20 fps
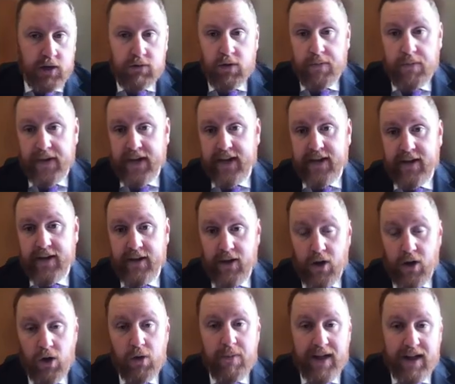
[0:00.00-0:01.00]
You will be
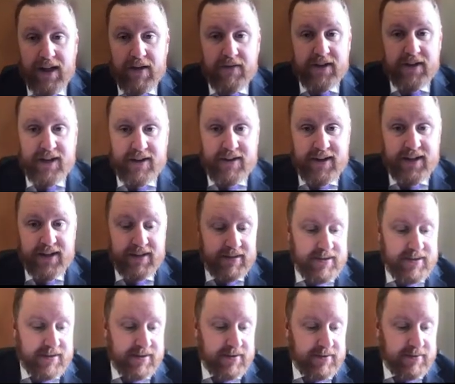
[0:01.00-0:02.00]
Old
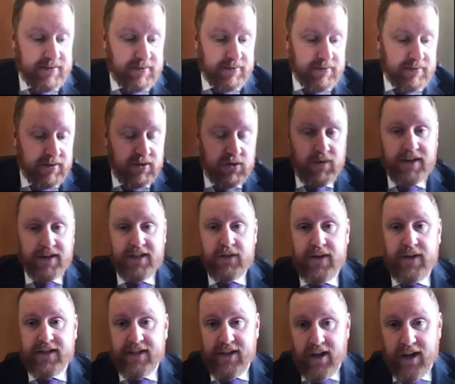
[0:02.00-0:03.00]
Belvederians
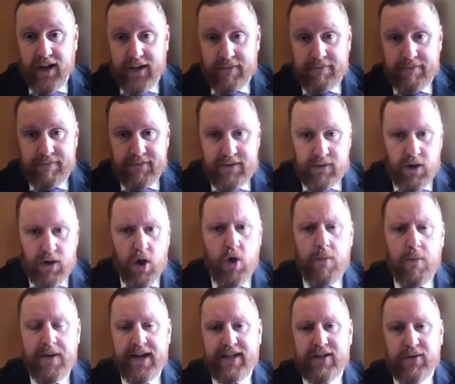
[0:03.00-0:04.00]
2029, so
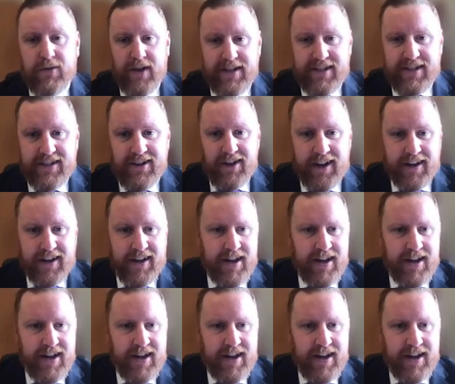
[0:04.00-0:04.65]
OB29.